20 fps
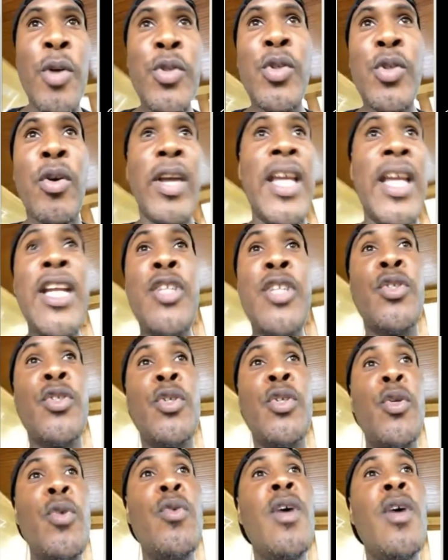So
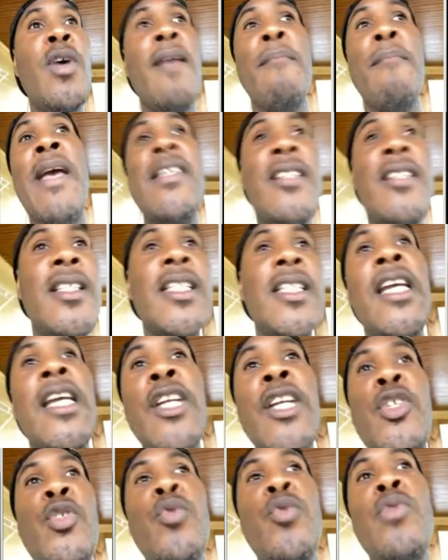basically
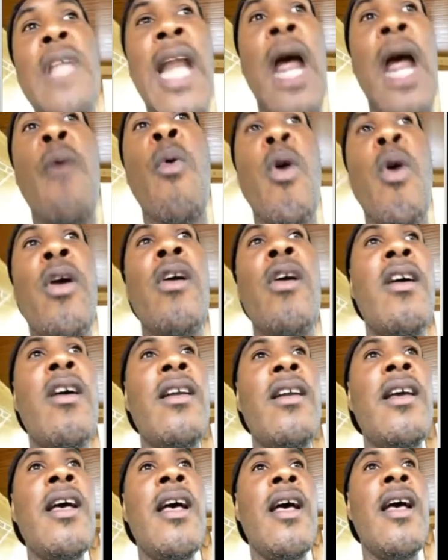each shoe that I work
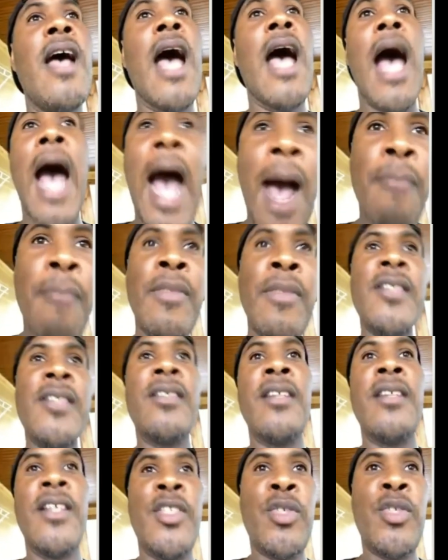on, I'm
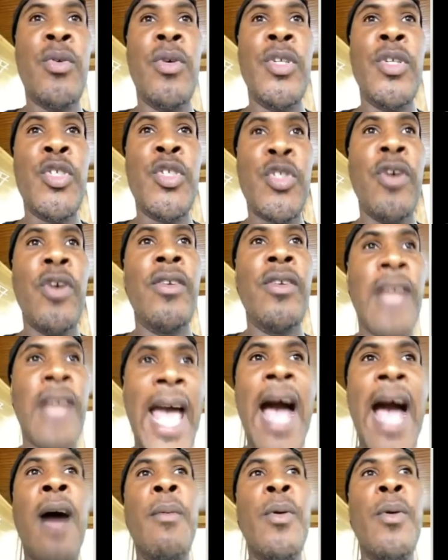listening to a certain
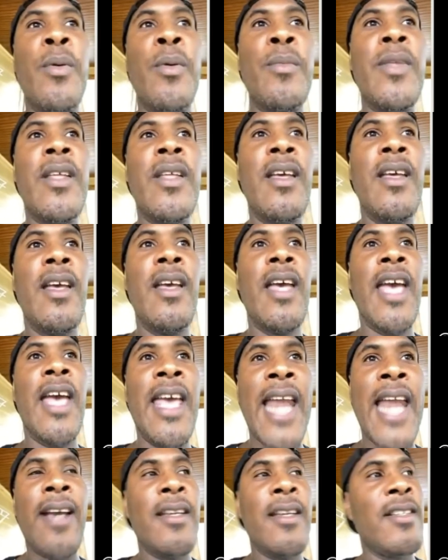album,
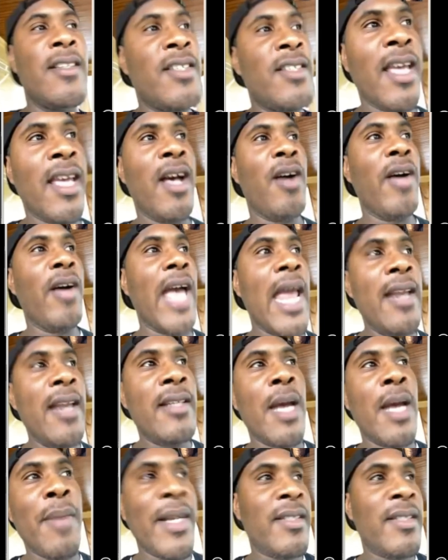and I could tell
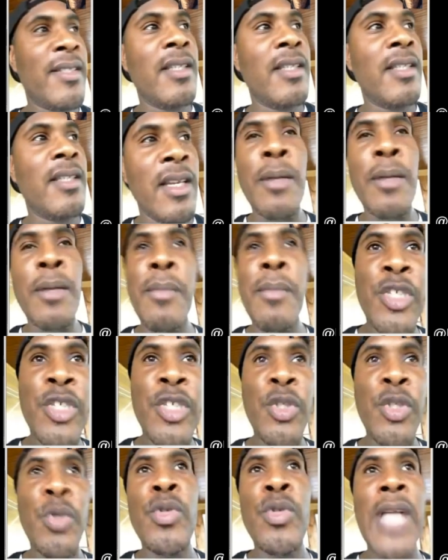anytime I see any of my
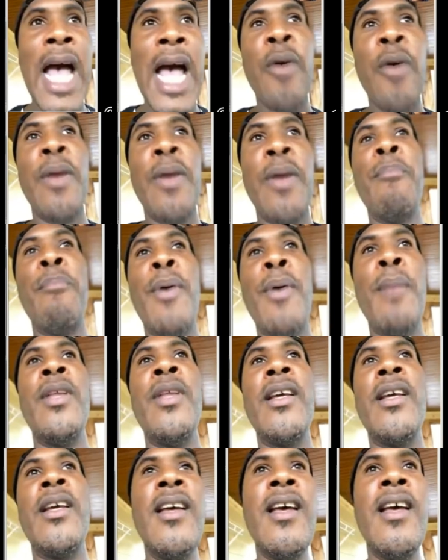shoes out in
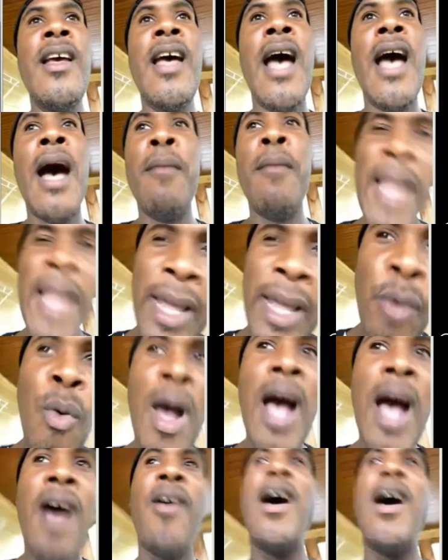public, I'm like,
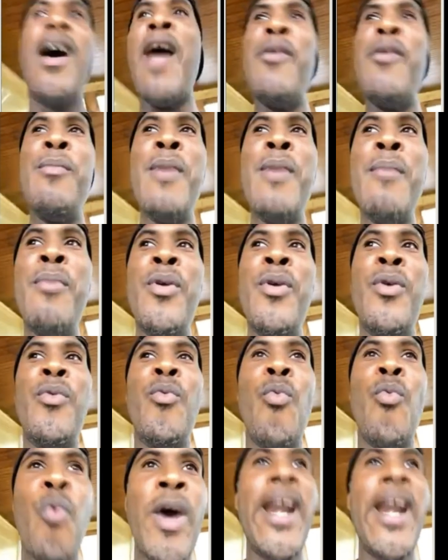wow, I remember
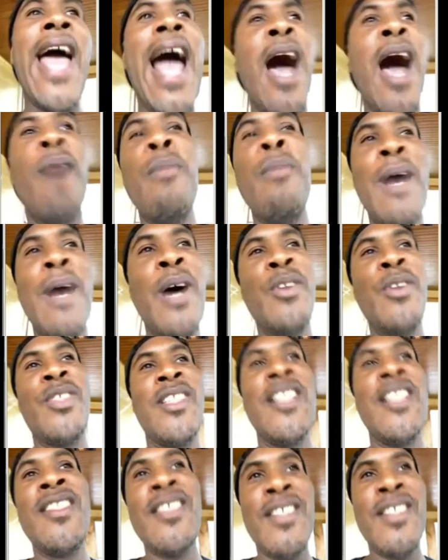what album I was
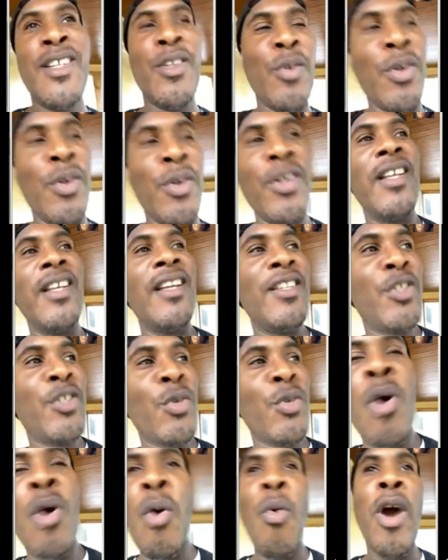listening or
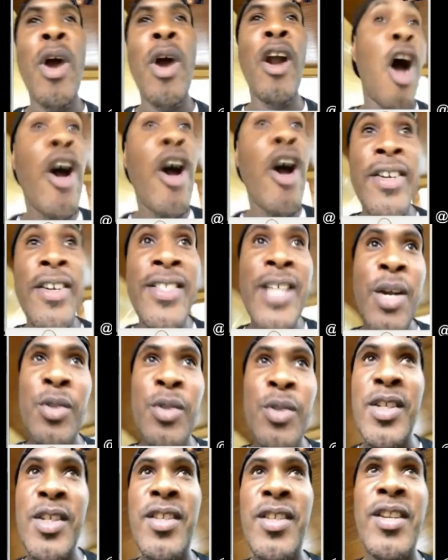what artist I
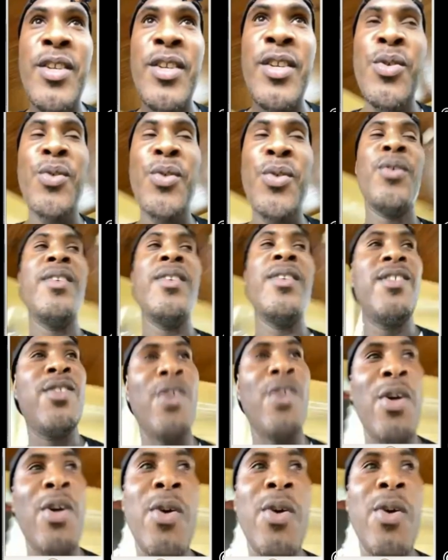was listening to. So,